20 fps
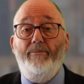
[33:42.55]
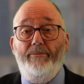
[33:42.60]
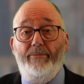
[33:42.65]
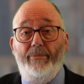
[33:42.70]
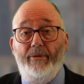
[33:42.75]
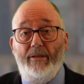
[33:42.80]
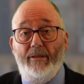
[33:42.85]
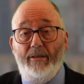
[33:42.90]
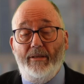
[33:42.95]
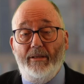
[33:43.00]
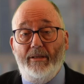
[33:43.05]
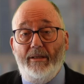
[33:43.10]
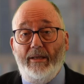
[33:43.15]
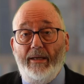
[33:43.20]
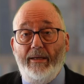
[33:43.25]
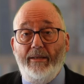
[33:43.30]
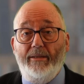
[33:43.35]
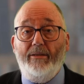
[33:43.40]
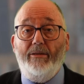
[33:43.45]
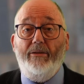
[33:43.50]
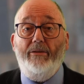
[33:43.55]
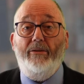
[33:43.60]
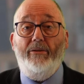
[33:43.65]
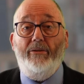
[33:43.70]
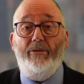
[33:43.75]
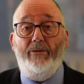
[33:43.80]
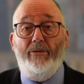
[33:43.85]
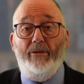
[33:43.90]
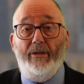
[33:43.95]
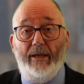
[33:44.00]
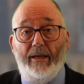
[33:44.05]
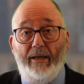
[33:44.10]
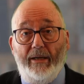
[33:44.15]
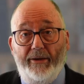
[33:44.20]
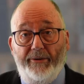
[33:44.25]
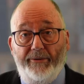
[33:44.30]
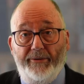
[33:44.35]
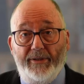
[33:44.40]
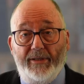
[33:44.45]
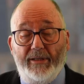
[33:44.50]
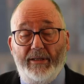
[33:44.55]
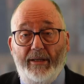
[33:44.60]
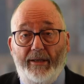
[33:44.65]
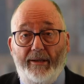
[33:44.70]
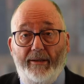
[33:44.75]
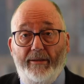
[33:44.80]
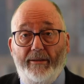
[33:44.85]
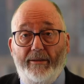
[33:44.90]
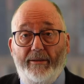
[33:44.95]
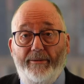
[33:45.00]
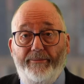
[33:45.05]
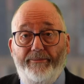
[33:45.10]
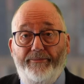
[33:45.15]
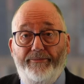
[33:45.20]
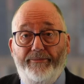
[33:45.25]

present tense or aorist tense.